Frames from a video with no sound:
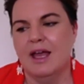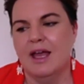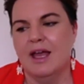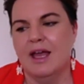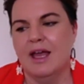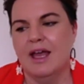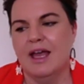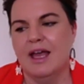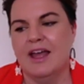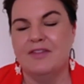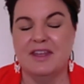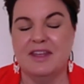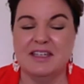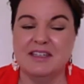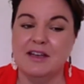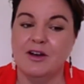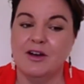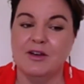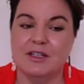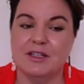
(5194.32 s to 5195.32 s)
And then
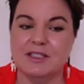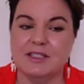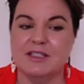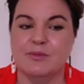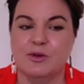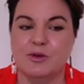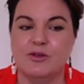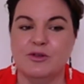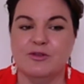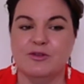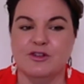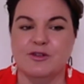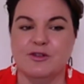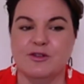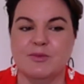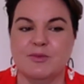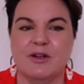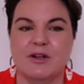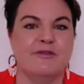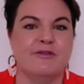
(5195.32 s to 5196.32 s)
going to support groups
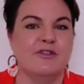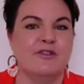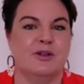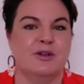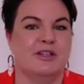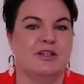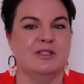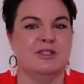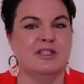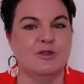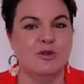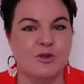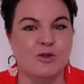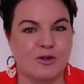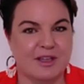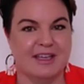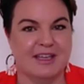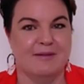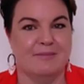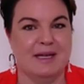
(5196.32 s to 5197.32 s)
where everybody was
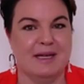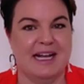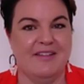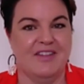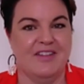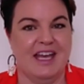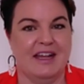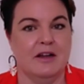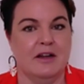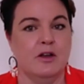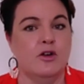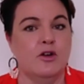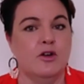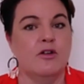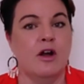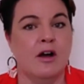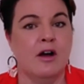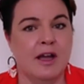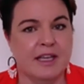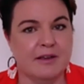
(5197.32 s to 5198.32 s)
talking about that and crying